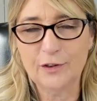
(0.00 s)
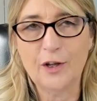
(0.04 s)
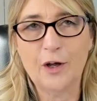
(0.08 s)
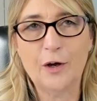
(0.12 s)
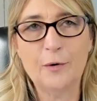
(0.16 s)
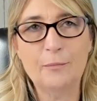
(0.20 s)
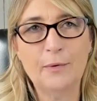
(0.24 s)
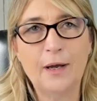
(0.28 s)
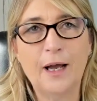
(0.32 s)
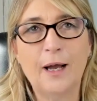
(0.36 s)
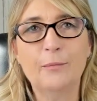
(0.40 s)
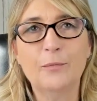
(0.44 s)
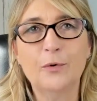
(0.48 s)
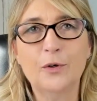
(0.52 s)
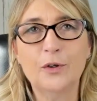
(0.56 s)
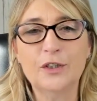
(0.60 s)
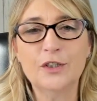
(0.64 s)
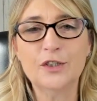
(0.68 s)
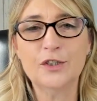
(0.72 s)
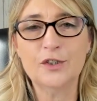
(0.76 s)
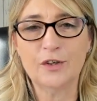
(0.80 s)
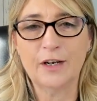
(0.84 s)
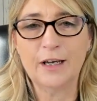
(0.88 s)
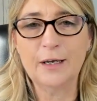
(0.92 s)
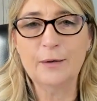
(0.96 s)
lot, but I'm going
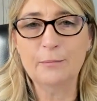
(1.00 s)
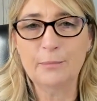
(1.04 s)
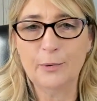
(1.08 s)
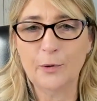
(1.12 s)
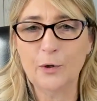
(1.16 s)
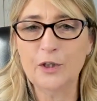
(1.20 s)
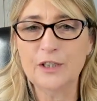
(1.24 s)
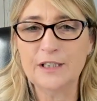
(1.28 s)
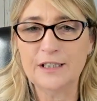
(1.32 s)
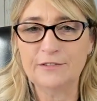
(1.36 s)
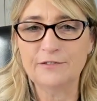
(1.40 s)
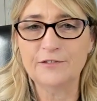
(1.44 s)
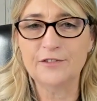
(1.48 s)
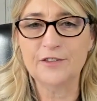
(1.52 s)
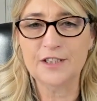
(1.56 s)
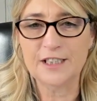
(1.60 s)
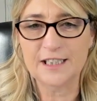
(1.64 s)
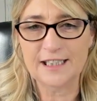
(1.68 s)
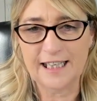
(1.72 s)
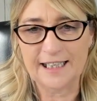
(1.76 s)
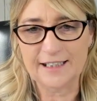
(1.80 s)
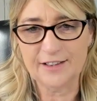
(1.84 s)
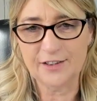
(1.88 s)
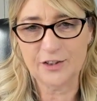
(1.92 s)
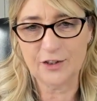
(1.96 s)
to try and put a different
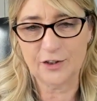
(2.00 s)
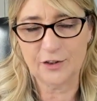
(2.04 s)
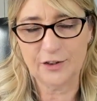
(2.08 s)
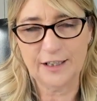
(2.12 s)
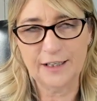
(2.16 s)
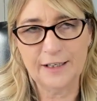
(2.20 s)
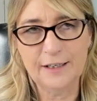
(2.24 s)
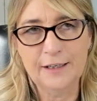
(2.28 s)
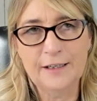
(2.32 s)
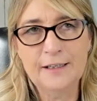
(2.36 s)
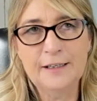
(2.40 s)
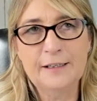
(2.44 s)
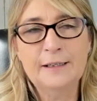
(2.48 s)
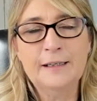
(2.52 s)
slant on it,